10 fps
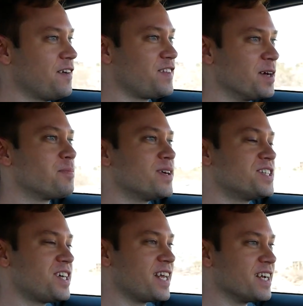definitely
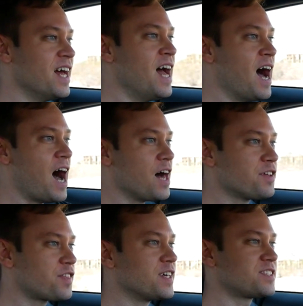appreciated.
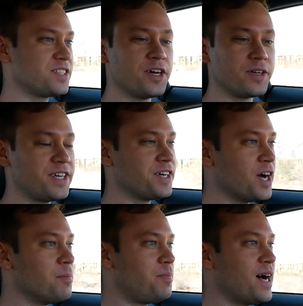Other things to note here
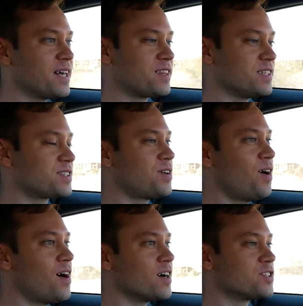about this
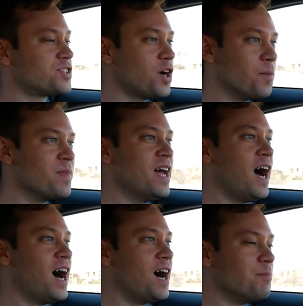car. So
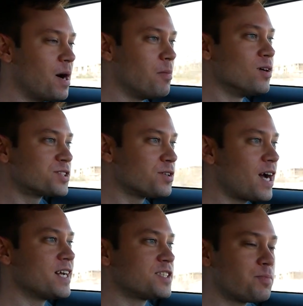um, I'm also
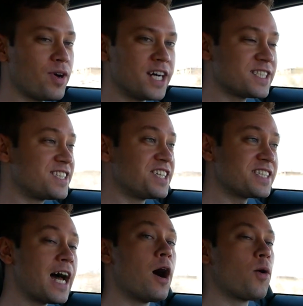kind of surprised at
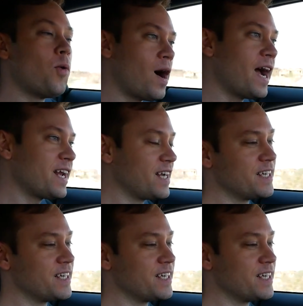just how quiet it